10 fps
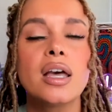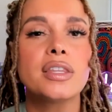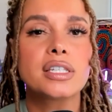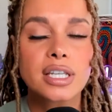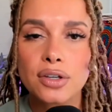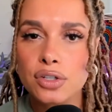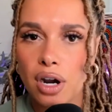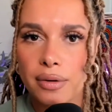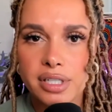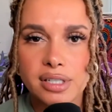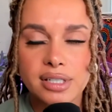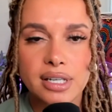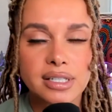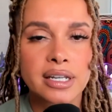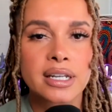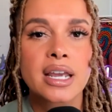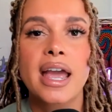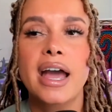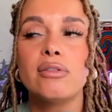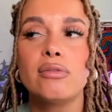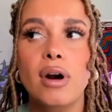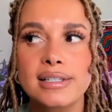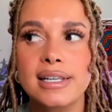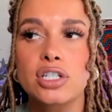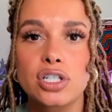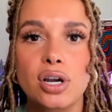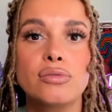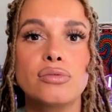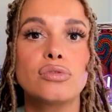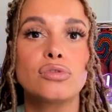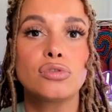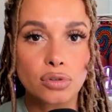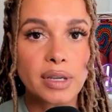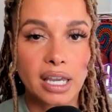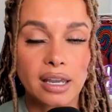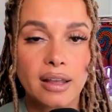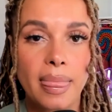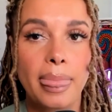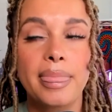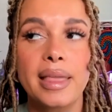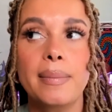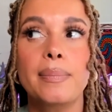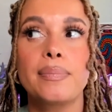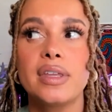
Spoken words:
The Steelers are always consistent, and Russ has shown to be the